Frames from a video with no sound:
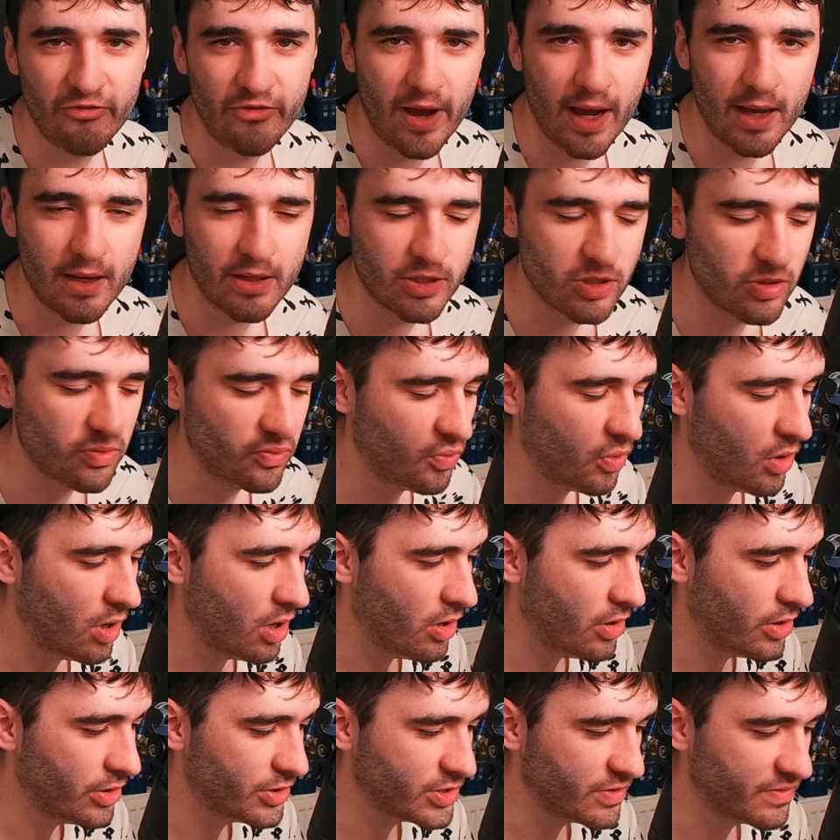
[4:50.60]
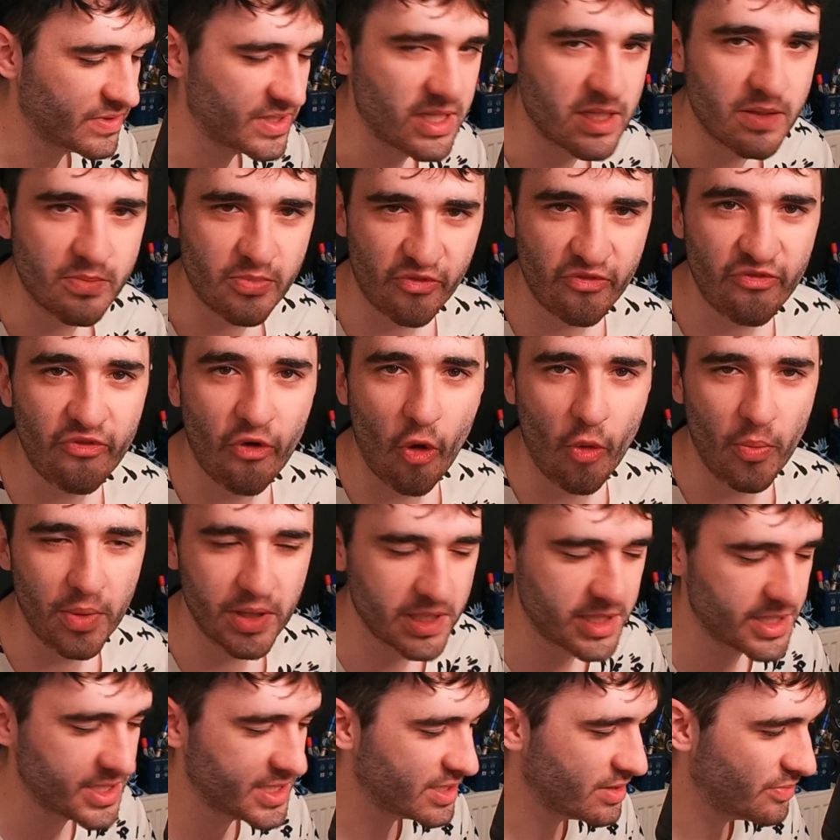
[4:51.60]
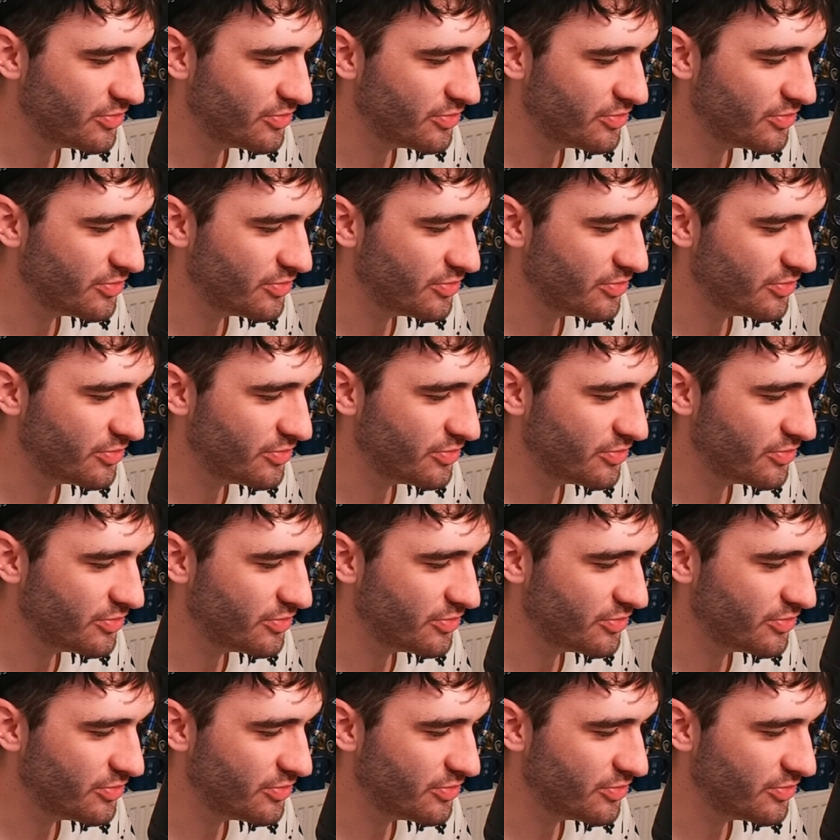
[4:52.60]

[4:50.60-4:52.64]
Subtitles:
and Violet was obviously the performance,